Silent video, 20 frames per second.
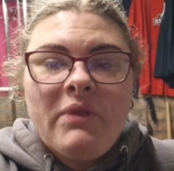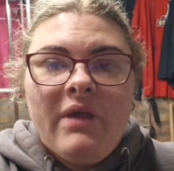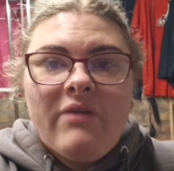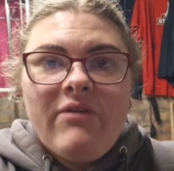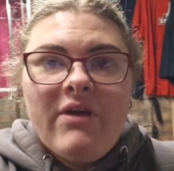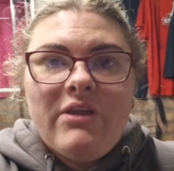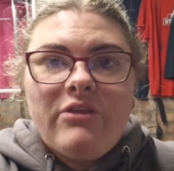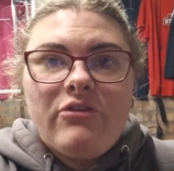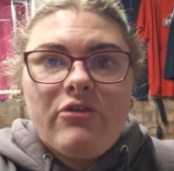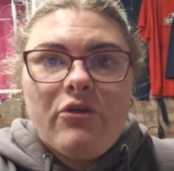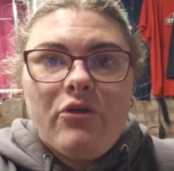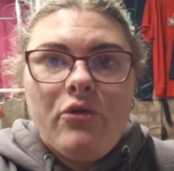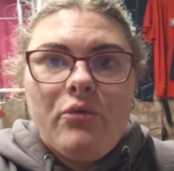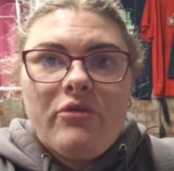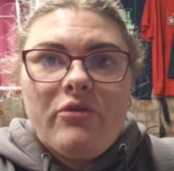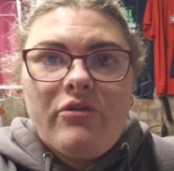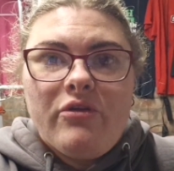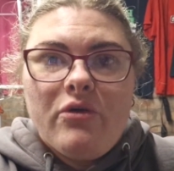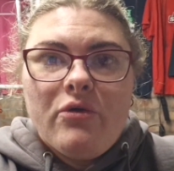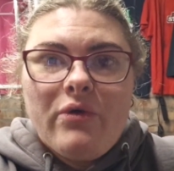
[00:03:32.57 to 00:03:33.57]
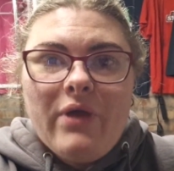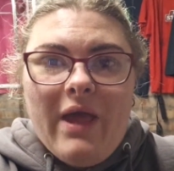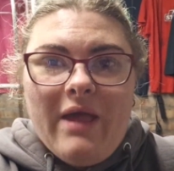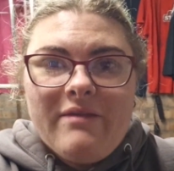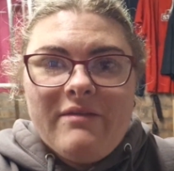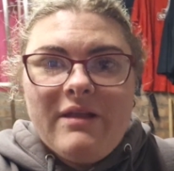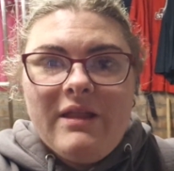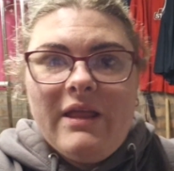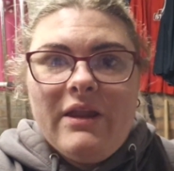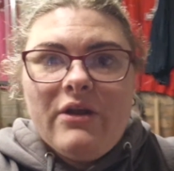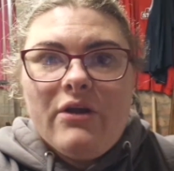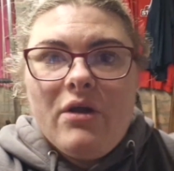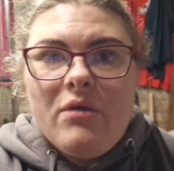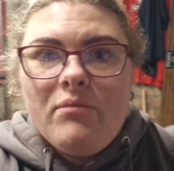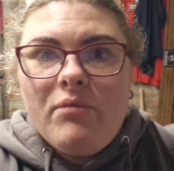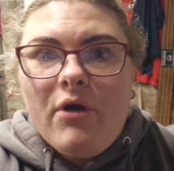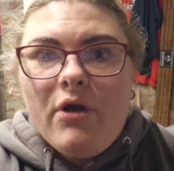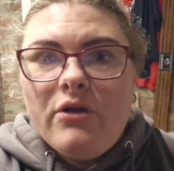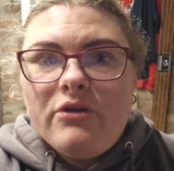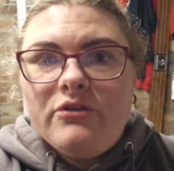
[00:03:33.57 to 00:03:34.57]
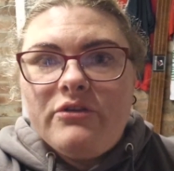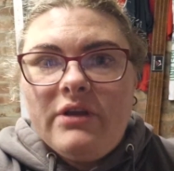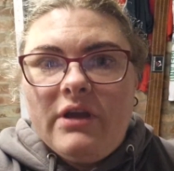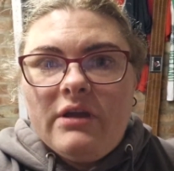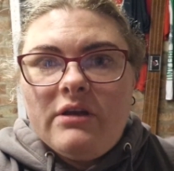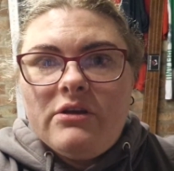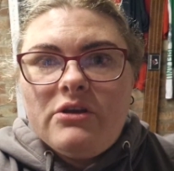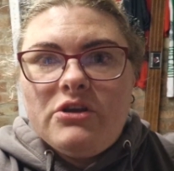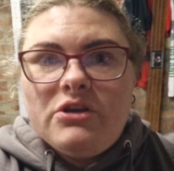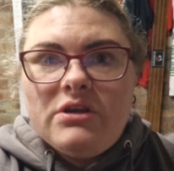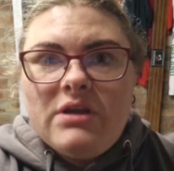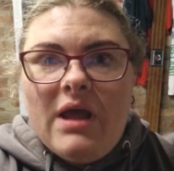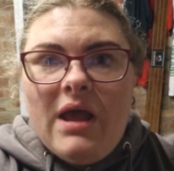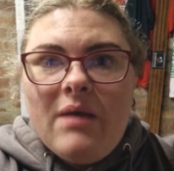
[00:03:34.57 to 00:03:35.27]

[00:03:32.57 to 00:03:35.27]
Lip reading: Event two was the yoke escalator and power stairs.